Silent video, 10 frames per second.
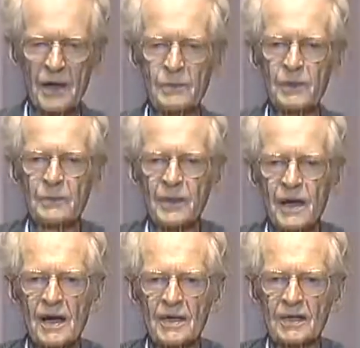would
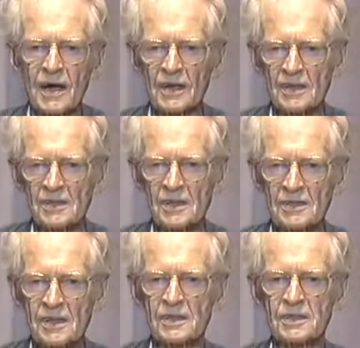regard it not as a
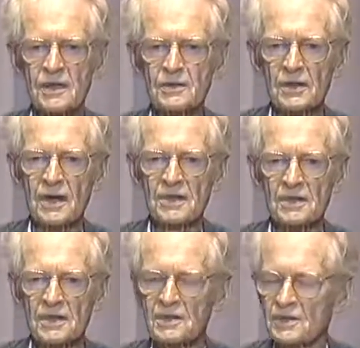success, as a
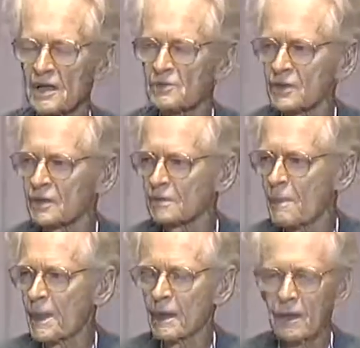secession,
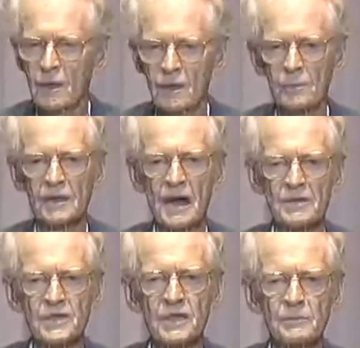but
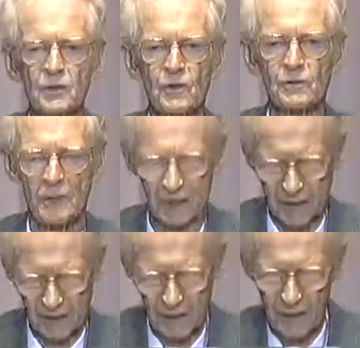as an improvement.
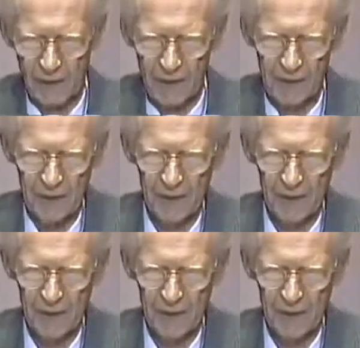I